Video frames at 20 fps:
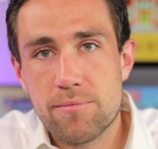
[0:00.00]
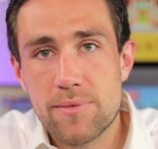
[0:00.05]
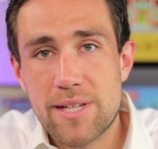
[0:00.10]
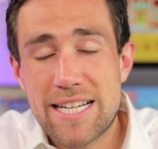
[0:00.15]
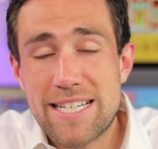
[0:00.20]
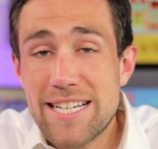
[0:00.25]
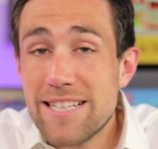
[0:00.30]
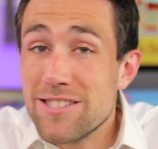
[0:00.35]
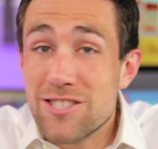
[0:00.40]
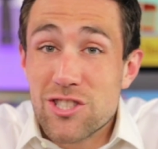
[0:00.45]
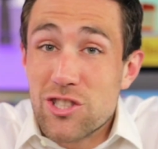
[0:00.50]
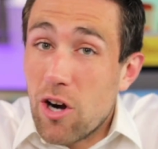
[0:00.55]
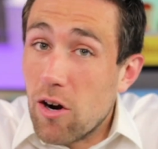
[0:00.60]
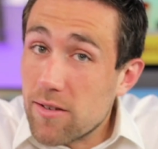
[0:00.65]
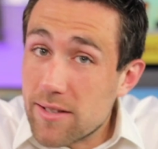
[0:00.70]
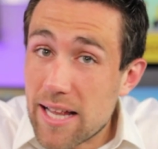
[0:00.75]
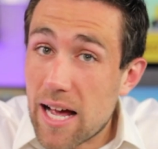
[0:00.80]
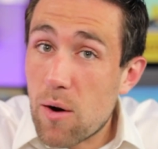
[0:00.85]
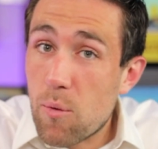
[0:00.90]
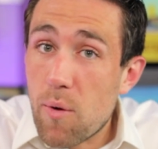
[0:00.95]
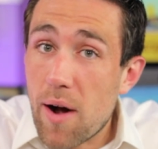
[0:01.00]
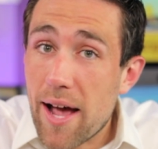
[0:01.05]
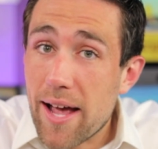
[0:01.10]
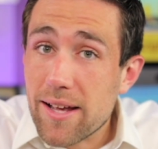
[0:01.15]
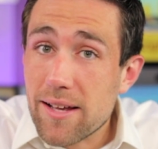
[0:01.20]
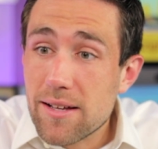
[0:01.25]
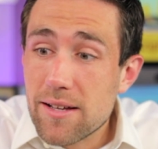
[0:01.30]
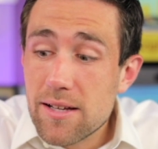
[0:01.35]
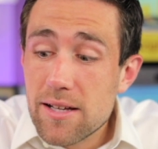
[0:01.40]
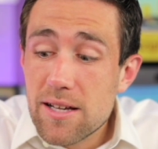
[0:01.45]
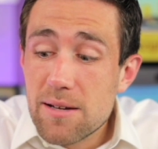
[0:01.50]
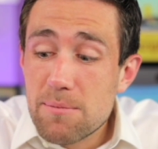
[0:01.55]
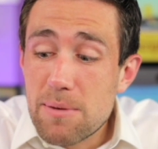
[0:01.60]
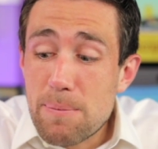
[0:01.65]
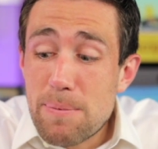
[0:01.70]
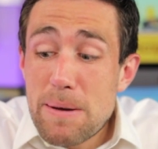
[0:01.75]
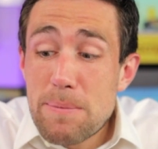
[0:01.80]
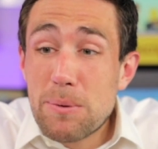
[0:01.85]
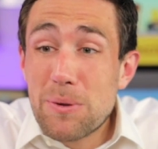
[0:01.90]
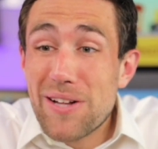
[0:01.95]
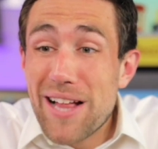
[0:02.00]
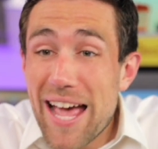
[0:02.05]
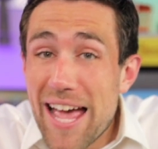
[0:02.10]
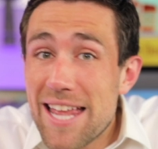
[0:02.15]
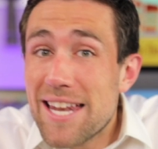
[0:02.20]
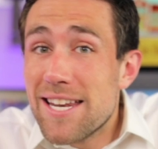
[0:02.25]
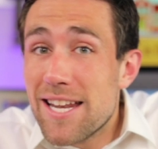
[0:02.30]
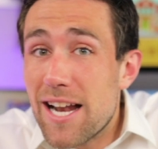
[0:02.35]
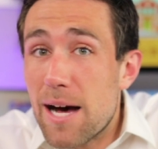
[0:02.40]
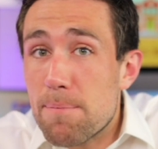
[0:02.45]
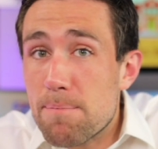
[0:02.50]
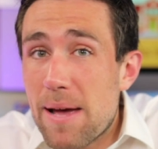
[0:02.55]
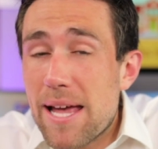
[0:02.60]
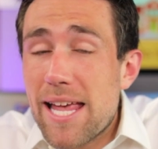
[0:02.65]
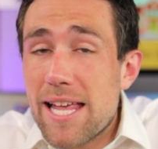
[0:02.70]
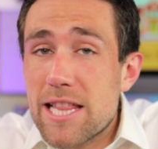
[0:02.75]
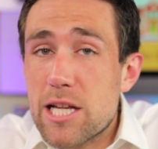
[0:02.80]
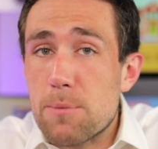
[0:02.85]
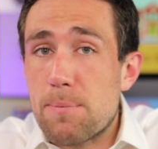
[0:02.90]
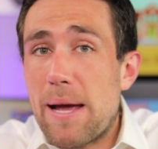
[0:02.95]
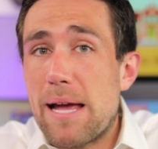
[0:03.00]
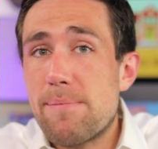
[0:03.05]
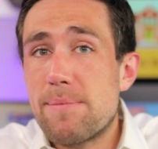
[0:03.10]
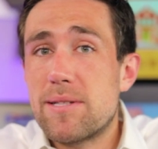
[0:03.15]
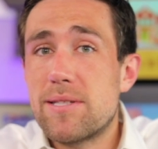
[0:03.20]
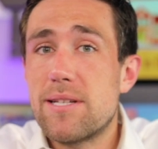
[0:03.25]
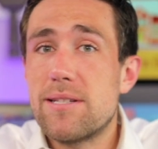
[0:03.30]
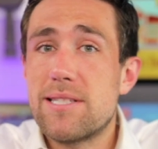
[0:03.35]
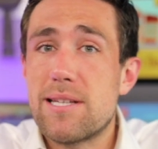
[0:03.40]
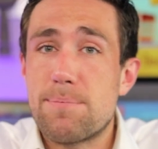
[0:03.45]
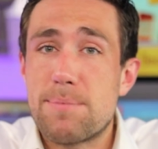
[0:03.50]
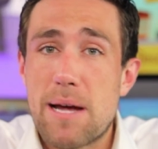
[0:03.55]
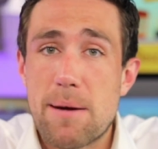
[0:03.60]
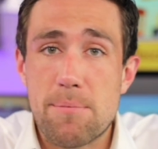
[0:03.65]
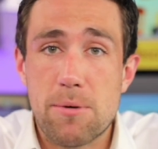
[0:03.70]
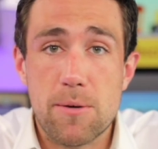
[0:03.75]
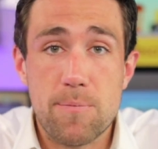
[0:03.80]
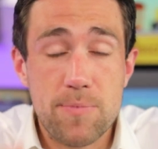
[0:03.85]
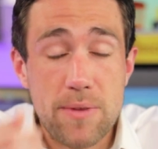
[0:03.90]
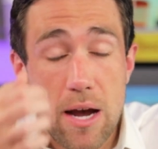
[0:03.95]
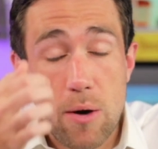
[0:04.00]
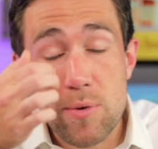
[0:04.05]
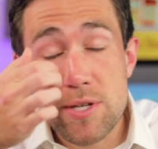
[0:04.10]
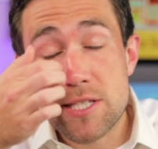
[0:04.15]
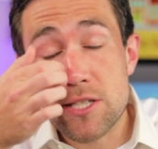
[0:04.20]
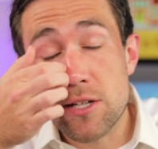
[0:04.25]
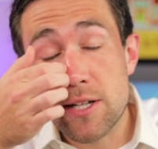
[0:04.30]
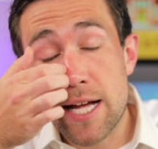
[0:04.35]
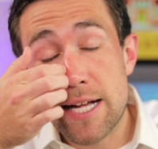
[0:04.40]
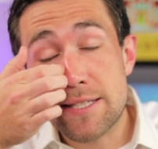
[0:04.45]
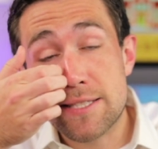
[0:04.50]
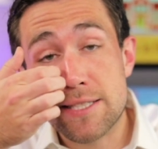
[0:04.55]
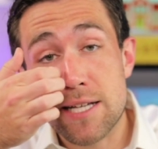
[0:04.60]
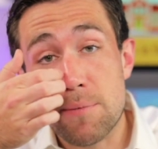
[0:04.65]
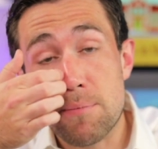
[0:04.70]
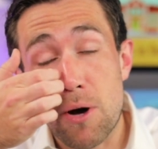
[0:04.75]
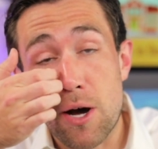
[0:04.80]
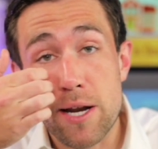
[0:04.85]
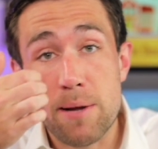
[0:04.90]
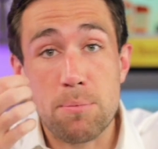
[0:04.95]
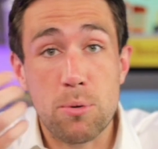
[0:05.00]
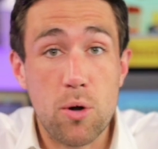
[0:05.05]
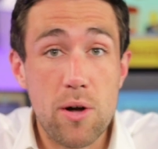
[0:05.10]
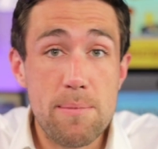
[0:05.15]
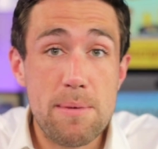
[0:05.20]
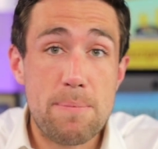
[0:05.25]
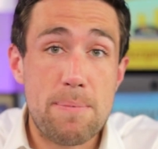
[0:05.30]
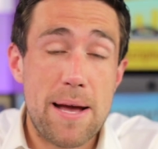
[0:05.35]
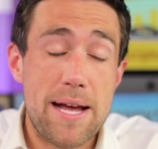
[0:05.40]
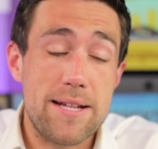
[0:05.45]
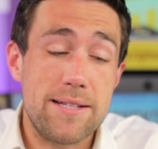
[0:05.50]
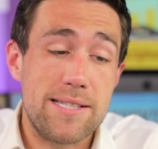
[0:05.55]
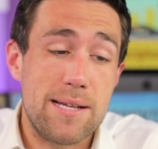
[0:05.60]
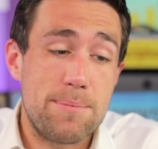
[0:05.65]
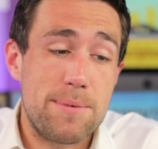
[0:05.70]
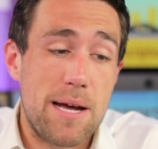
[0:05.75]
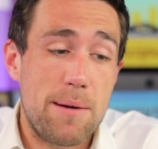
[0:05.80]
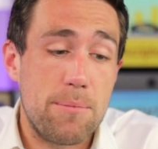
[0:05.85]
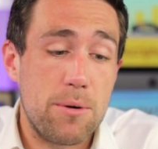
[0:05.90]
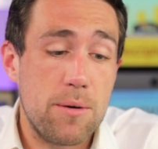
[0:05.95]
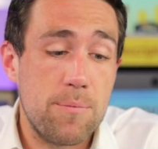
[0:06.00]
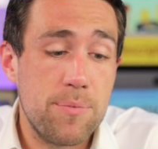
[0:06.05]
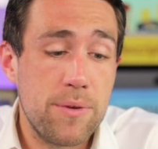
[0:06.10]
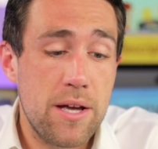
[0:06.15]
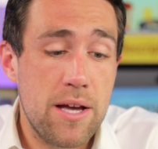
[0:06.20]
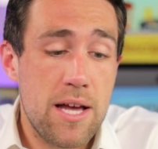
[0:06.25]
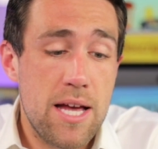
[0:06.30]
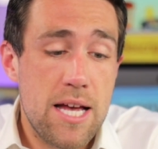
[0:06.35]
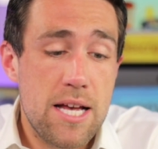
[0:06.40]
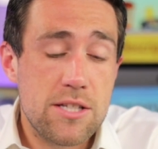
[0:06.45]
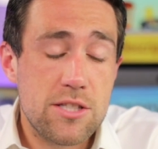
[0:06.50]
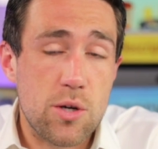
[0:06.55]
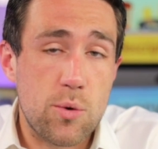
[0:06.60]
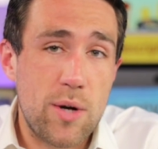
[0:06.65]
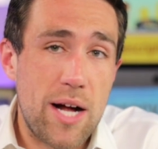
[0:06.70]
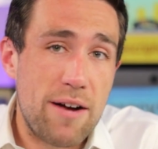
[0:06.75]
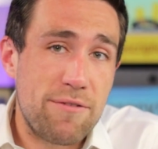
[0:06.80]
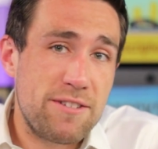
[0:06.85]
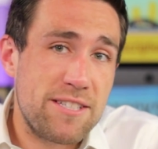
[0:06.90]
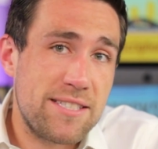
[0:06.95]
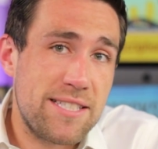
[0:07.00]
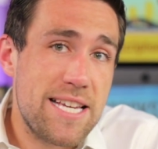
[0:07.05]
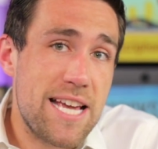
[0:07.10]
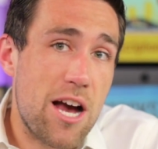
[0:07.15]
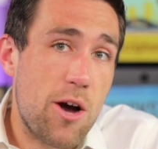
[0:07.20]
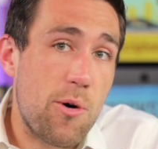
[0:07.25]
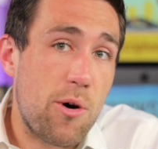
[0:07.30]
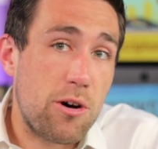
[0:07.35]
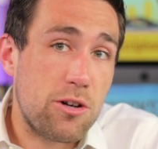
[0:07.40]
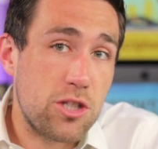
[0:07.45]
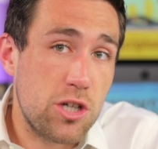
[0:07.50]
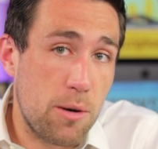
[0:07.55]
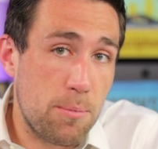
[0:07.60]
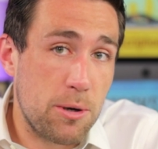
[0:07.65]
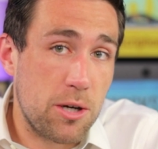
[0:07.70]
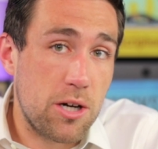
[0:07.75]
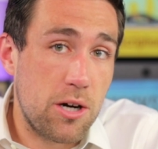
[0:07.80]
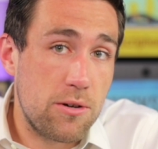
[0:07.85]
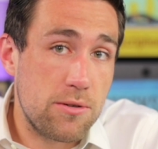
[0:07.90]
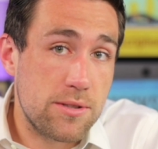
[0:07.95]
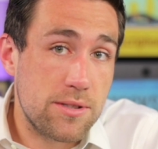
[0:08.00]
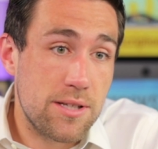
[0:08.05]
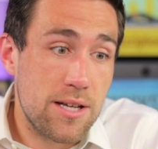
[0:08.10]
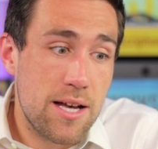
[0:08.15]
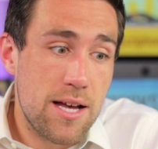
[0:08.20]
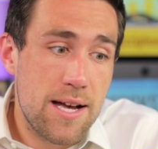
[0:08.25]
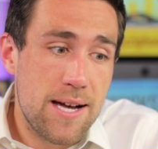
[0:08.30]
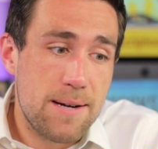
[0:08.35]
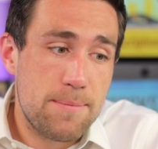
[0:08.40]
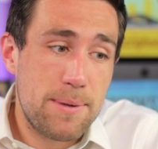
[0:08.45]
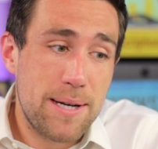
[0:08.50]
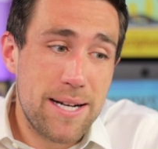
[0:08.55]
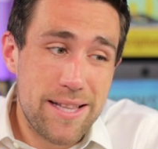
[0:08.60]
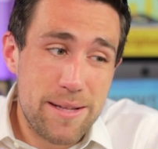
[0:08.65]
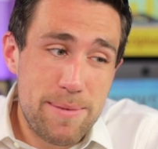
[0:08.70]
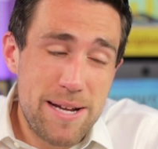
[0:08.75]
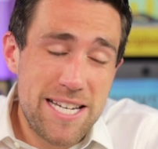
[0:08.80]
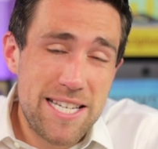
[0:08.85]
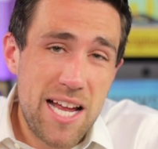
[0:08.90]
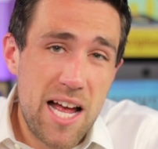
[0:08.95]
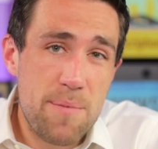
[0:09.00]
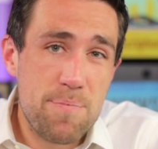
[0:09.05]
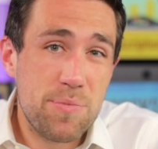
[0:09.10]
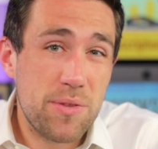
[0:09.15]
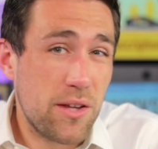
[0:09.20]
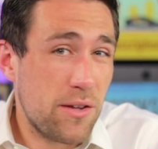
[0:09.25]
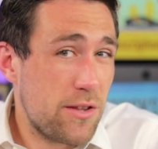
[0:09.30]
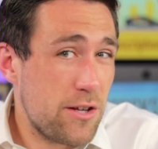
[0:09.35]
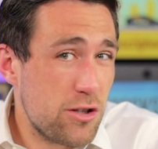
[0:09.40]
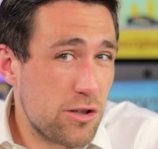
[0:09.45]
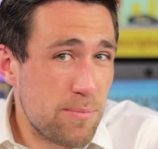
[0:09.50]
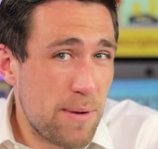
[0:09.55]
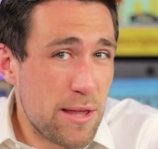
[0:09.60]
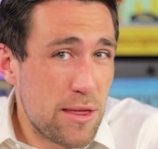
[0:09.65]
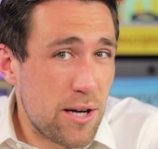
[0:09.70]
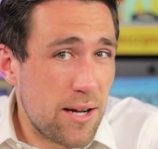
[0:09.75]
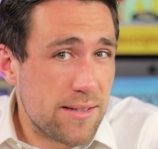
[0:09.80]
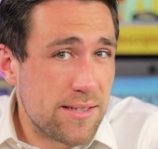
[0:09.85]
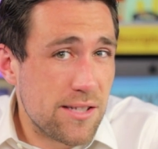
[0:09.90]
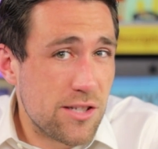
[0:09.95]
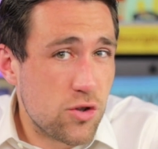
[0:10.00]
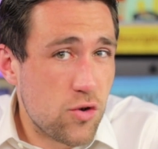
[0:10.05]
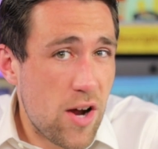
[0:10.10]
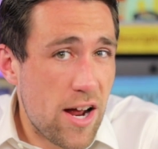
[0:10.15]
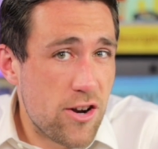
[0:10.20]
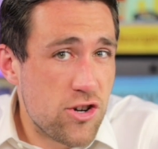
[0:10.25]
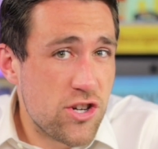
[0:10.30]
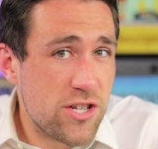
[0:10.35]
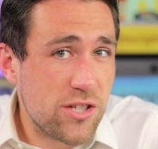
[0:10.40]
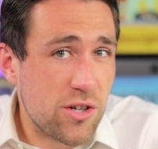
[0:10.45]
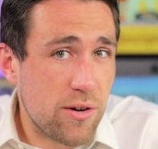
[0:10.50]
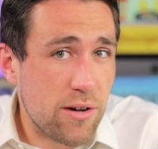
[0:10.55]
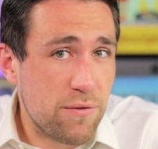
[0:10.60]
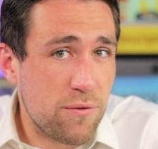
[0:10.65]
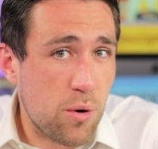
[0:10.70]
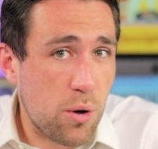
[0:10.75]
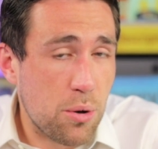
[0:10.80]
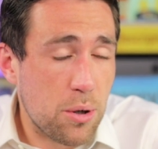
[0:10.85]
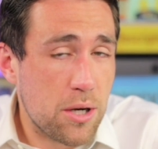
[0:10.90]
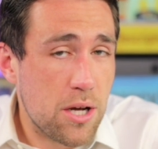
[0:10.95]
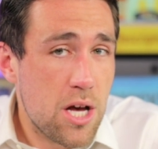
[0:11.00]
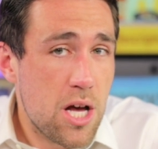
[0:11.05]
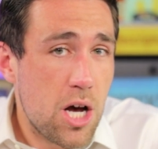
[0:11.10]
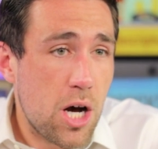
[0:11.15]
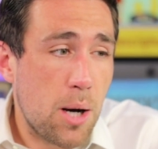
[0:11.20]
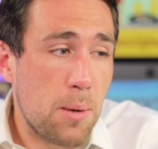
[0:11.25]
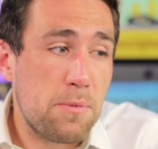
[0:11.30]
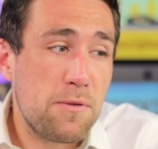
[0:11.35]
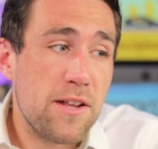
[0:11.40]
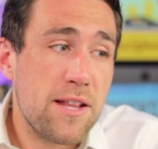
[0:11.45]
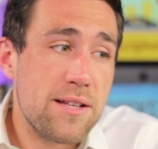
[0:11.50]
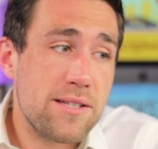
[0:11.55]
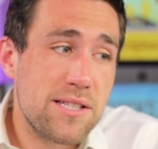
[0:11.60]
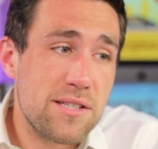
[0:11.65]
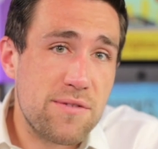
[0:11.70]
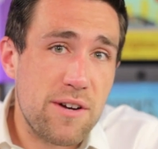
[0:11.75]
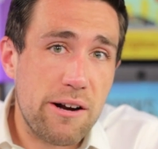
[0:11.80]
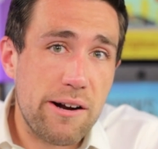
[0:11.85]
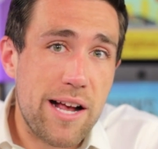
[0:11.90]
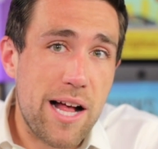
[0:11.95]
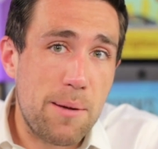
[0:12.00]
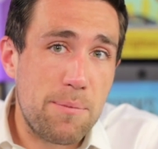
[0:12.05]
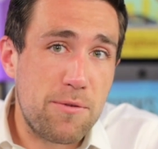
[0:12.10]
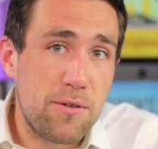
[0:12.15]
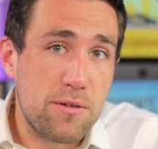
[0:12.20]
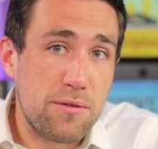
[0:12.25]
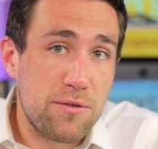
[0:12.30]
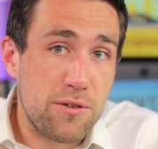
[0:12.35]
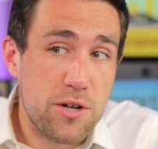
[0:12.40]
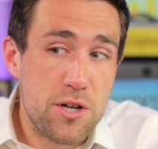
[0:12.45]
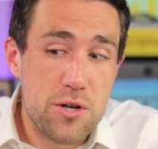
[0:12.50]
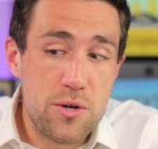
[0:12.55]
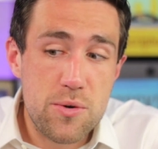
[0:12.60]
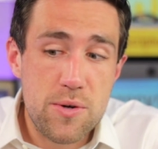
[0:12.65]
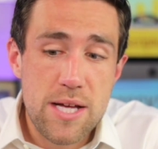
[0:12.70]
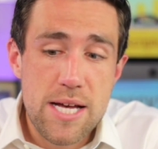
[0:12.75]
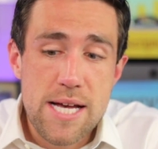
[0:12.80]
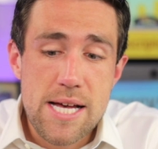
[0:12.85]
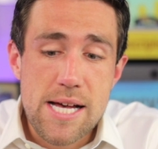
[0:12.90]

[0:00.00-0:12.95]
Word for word: It didn't start that way, but people ended up making their payments in September. Now, we still had some unemployment pay in September, so we'll have to see how October goes. But in the meantime, these are my thoughts and strategies going forward. Hopefully, this is very helpful for you.